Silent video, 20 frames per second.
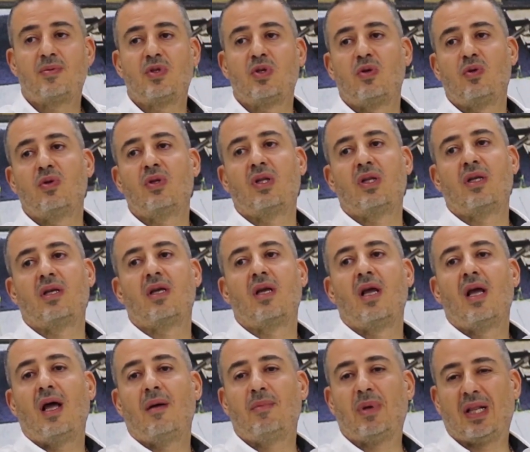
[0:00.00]
Absolutely.
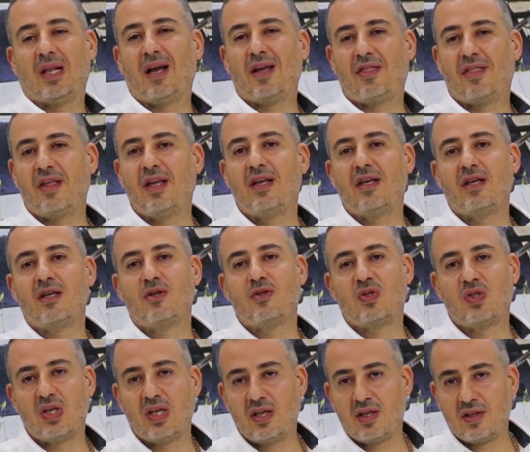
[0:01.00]
But I think, you
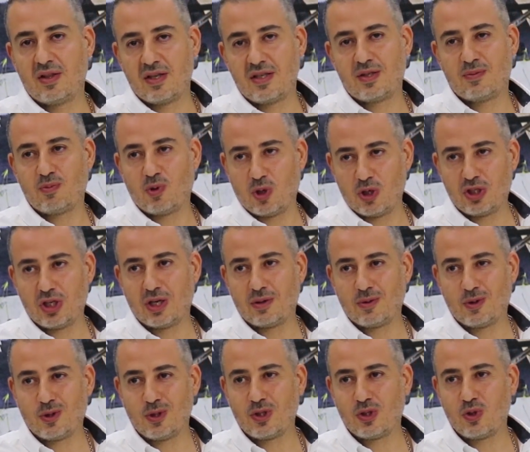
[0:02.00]
see, this
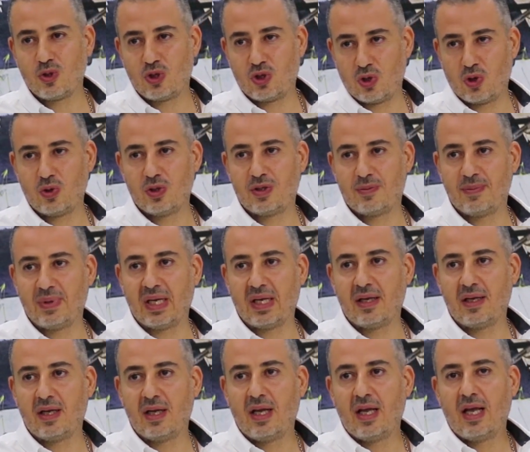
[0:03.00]
project, because you showed
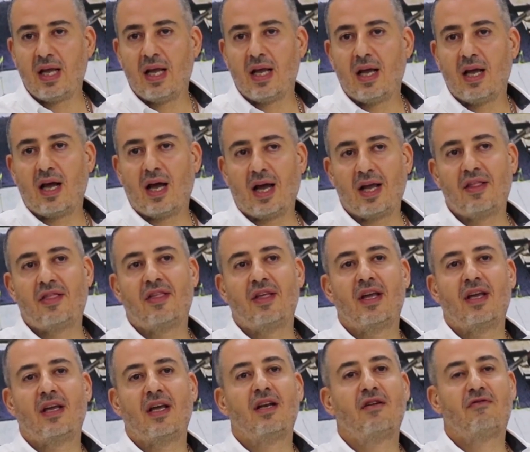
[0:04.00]
me, I
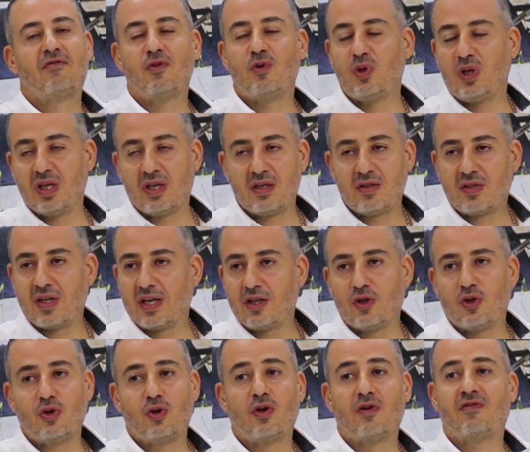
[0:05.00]
think in few years, I
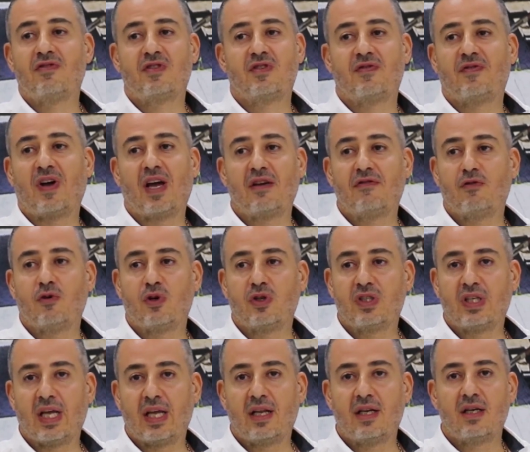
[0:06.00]
don't know if it's 5 or
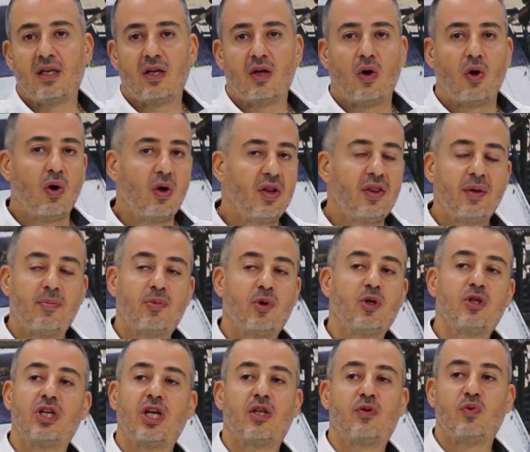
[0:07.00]
10, all the
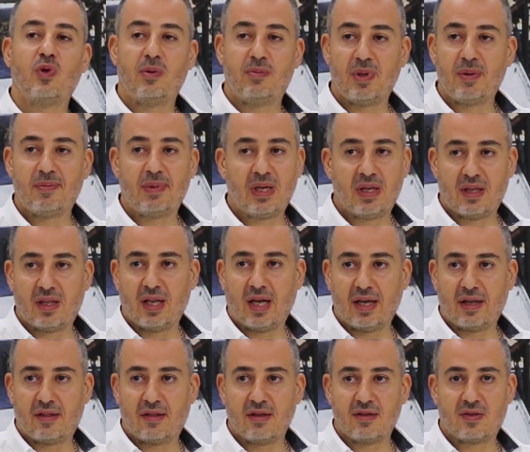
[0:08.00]
project will be built
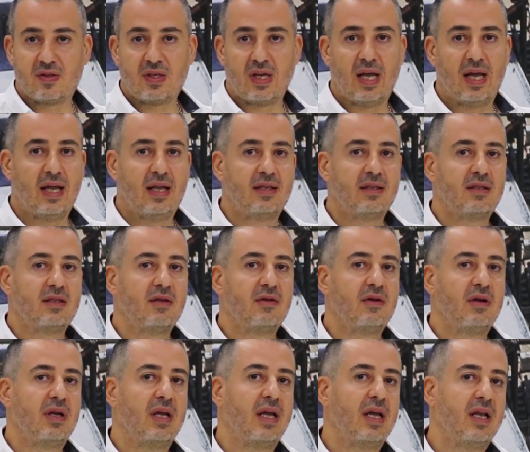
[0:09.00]
like this. And
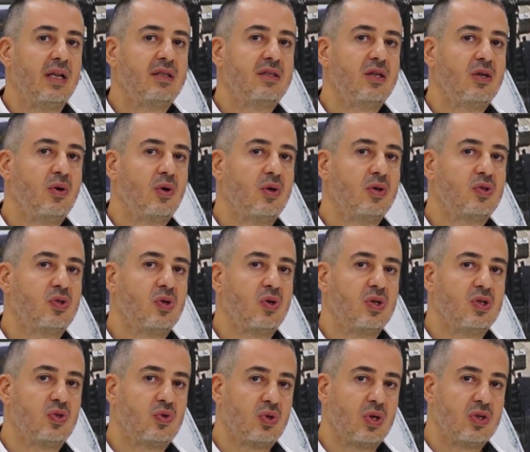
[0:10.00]
Hilti
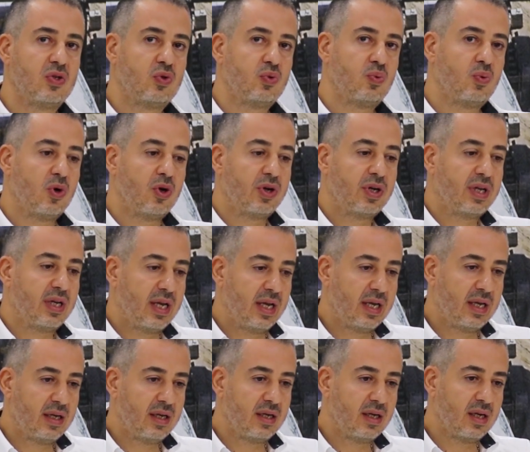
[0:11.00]
also is
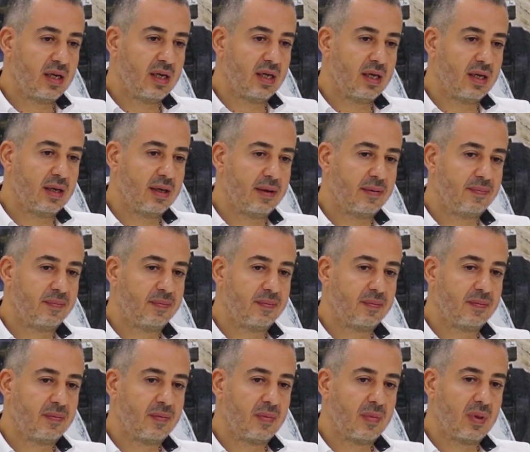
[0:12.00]
working
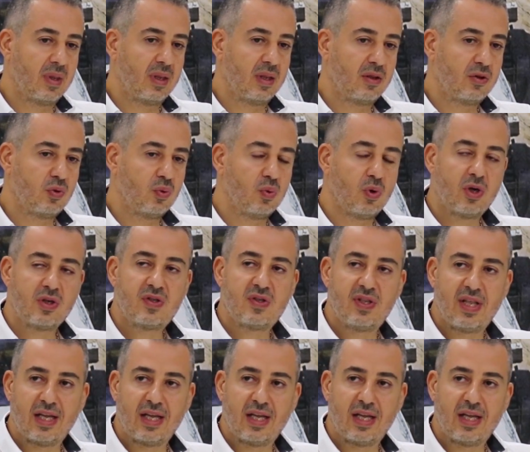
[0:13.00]
towards